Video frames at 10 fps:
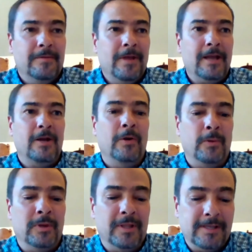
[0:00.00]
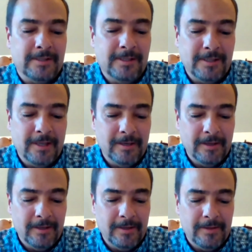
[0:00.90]
Echoing what Leslie said,
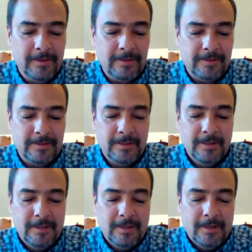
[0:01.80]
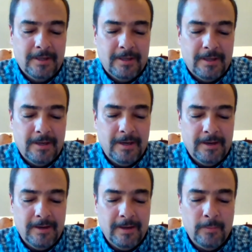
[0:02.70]
this
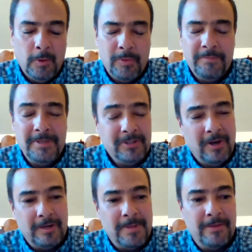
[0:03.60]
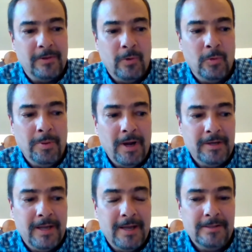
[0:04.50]
and what we've been talking about the whole
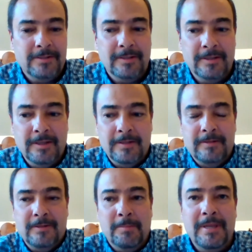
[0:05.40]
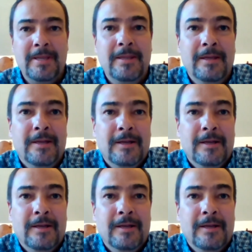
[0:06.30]
podcast, to me,